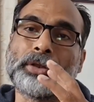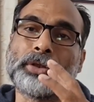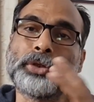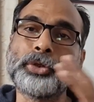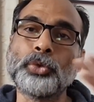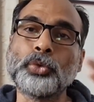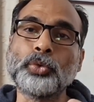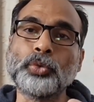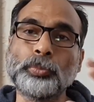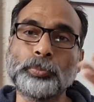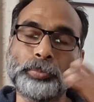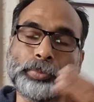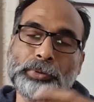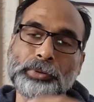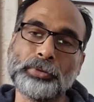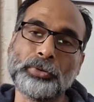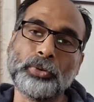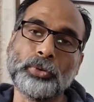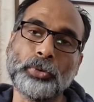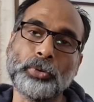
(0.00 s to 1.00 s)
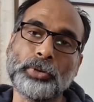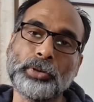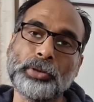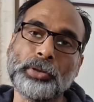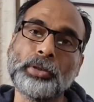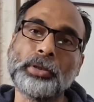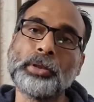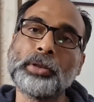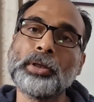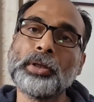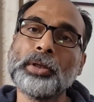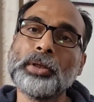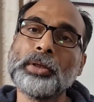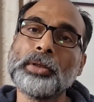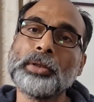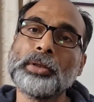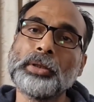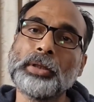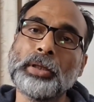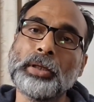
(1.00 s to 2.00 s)
cube or
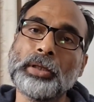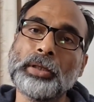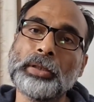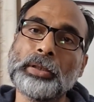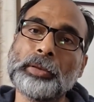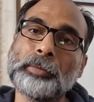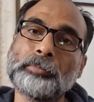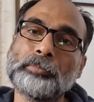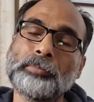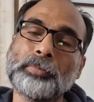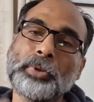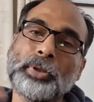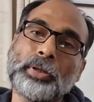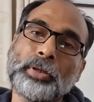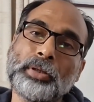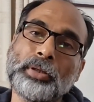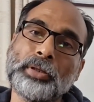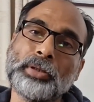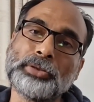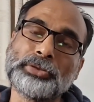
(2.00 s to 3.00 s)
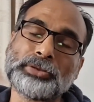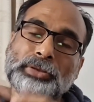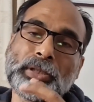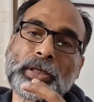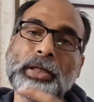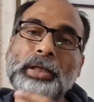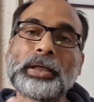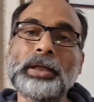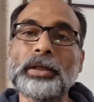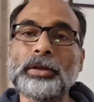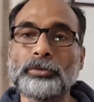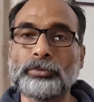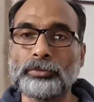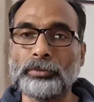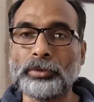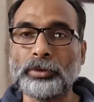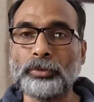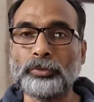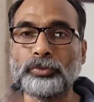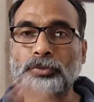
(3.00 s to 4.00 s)
a cylinder
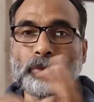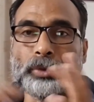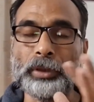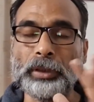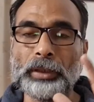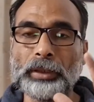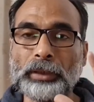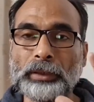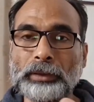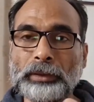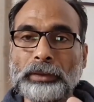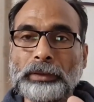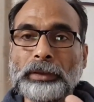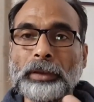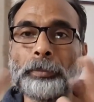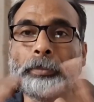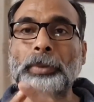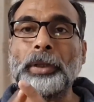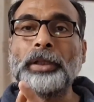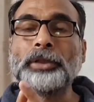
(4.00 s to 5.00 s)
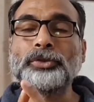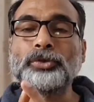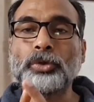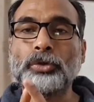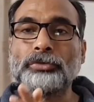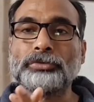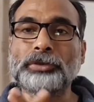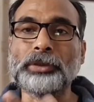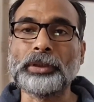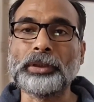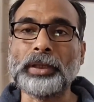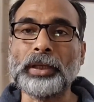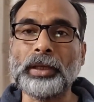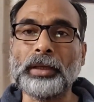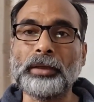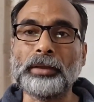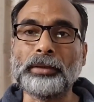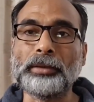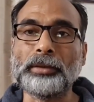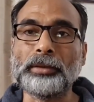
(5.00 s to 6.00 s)
in the place of the
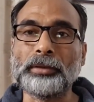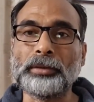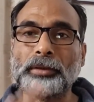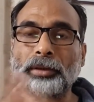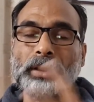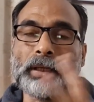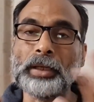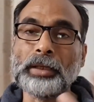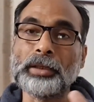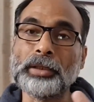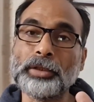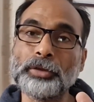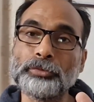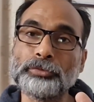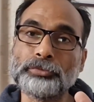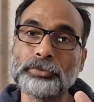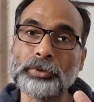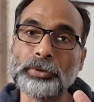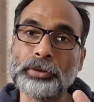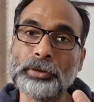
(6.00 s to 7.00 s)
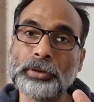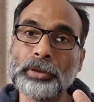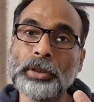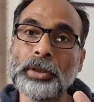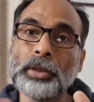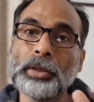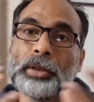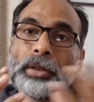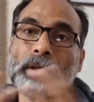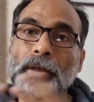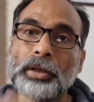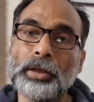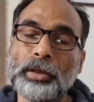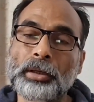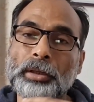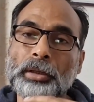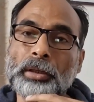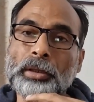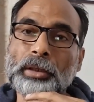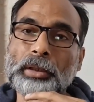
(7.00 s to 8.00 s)
character. And if
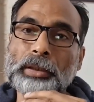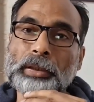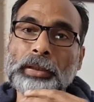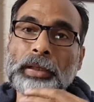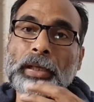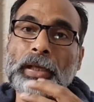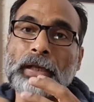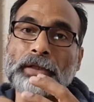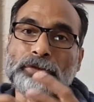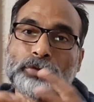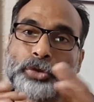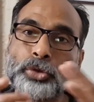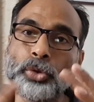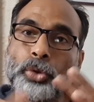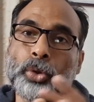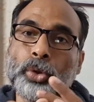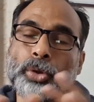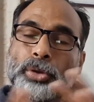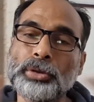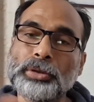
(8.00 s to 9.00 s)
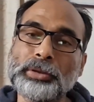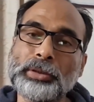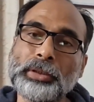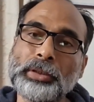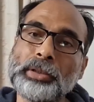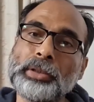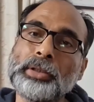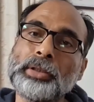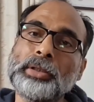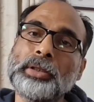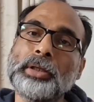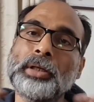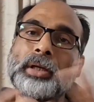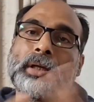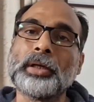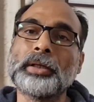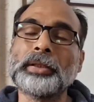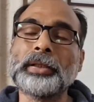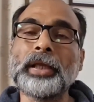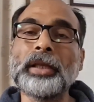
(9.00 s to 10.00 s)
he has got the
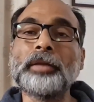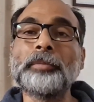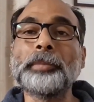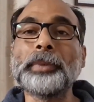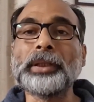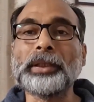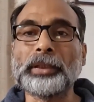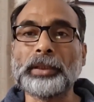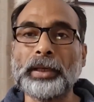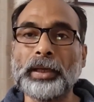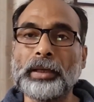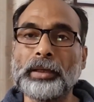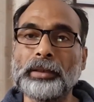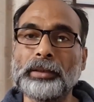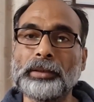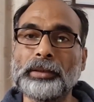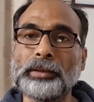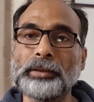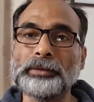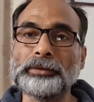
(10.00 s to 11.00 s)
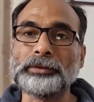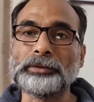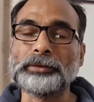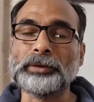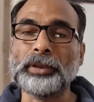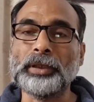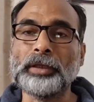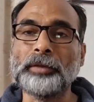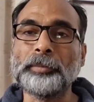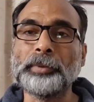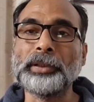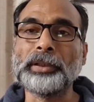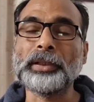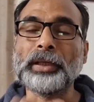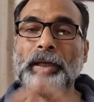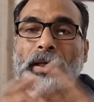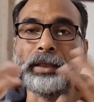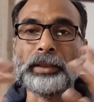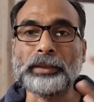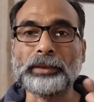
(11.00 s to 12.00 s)
enemy
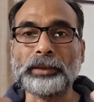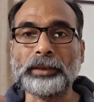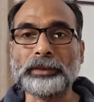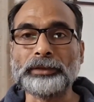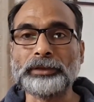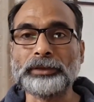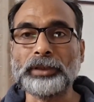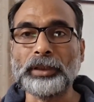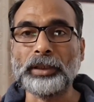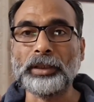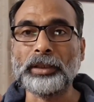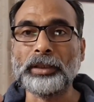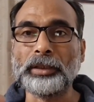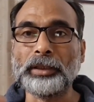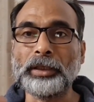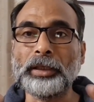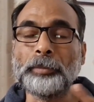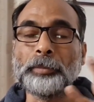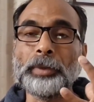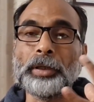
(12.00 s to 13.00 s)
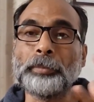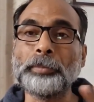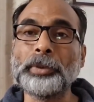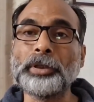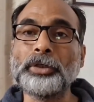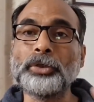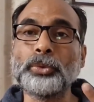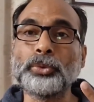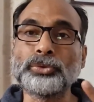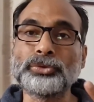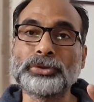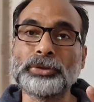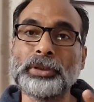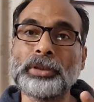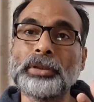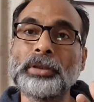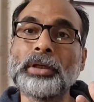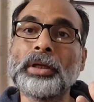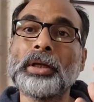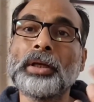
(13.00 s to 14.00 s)
characters, then he may be
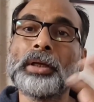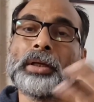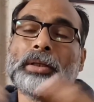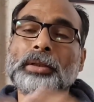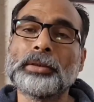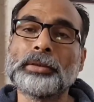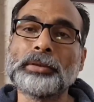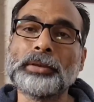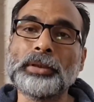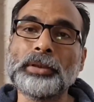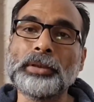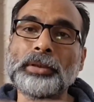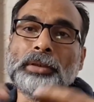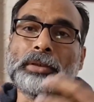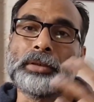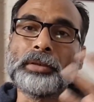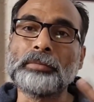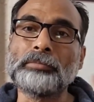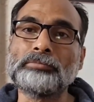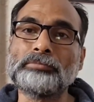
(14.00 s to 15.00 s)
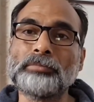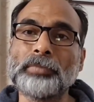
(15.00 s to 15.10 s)
using the